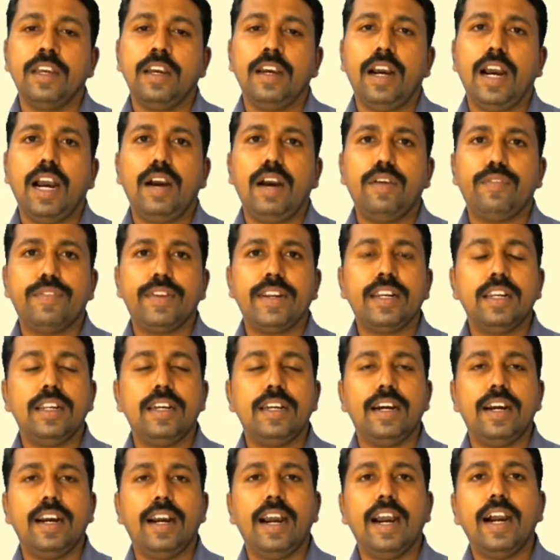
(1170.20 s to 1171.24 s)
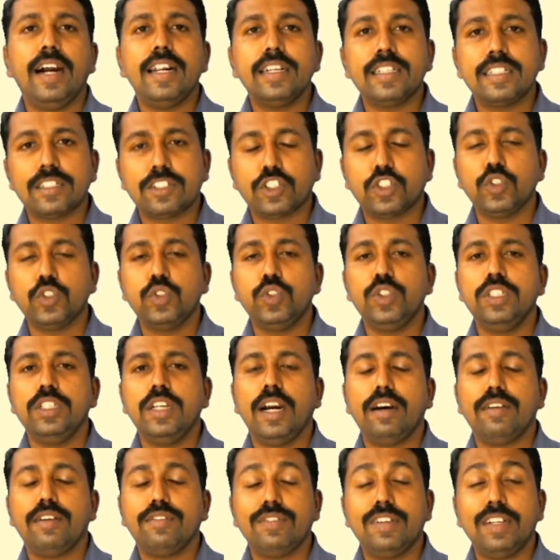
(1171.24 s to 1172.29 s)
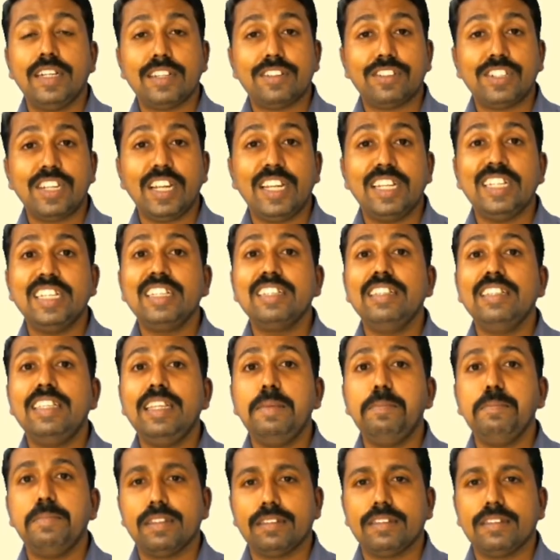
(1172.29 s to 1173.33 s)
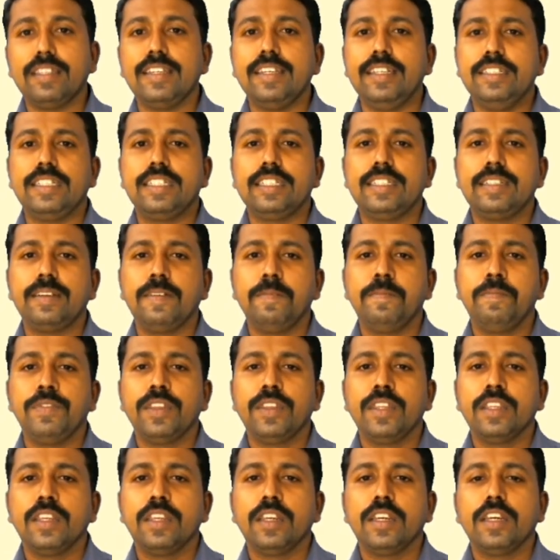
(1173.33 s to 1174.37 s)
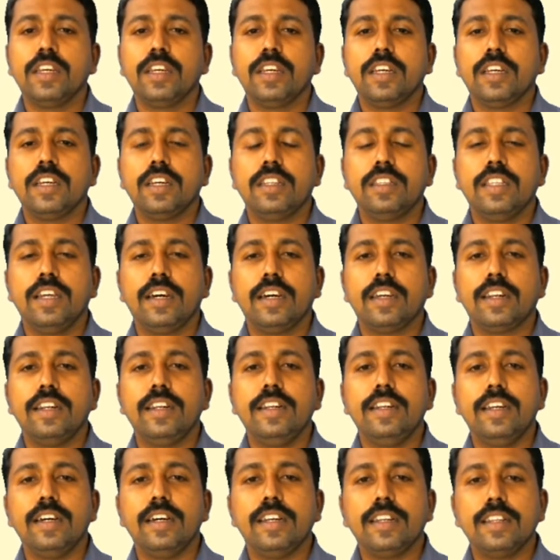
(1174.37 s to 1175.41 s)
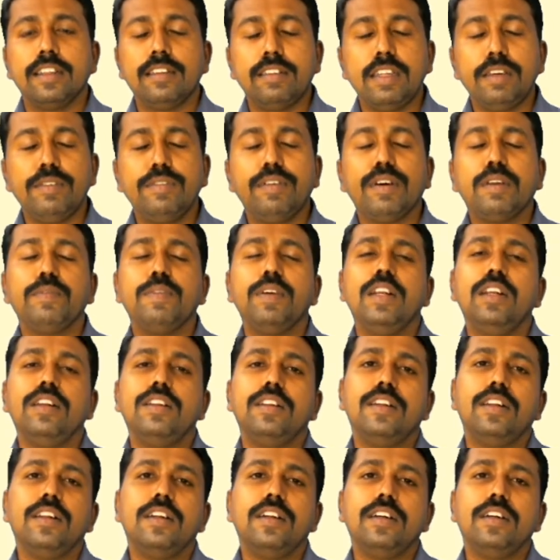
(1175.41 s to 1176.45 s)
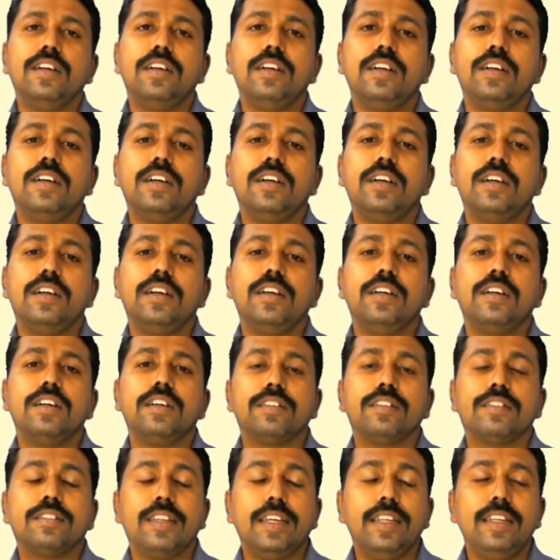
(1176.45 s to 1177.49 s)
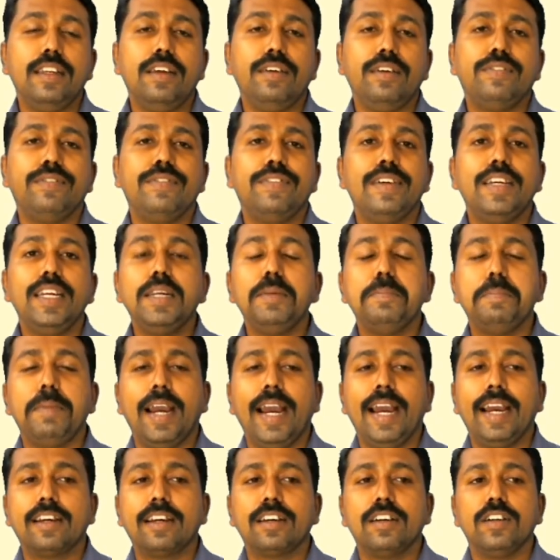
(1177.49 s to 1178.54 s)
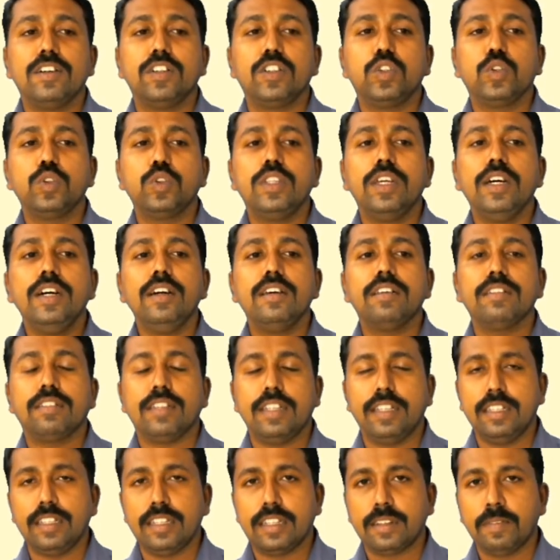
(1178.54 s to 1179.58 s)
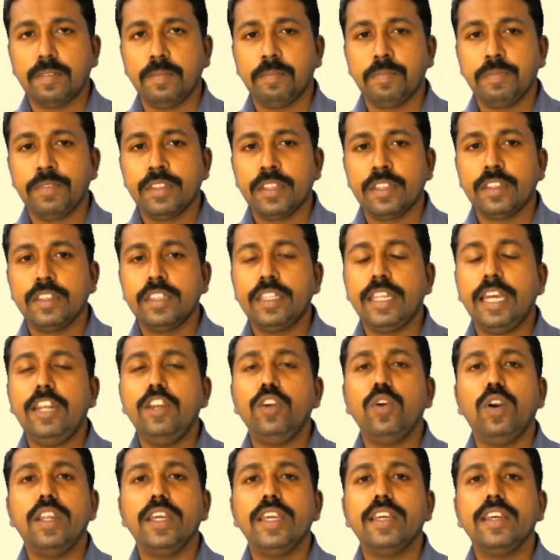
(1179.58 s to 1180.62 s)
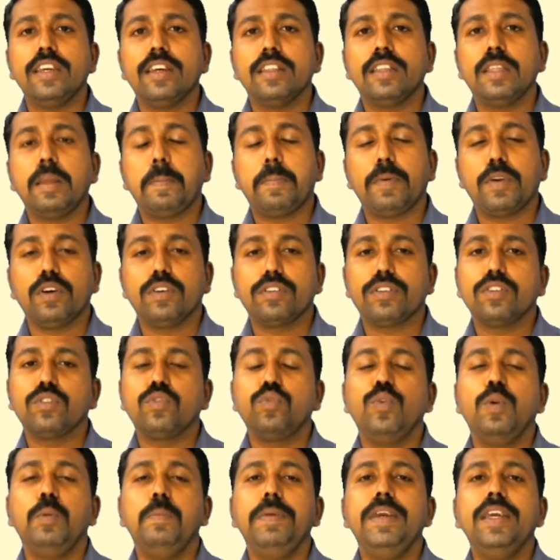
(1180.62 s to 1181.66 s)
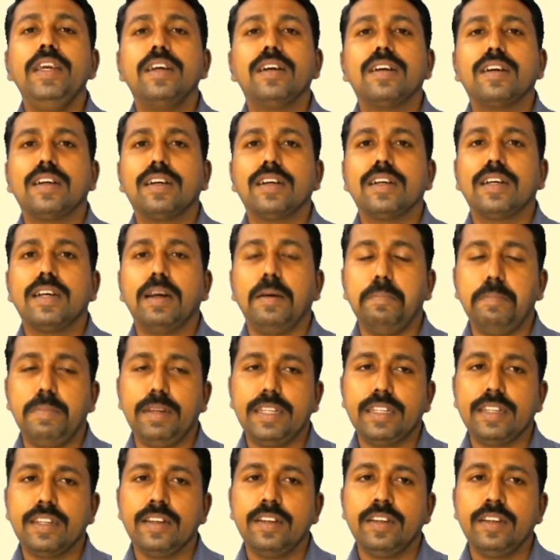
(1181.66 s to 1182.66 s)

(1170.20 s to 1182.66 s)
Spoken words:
After understanding the message, the receiver will send a feedback to the sender. Then only the process will be complete.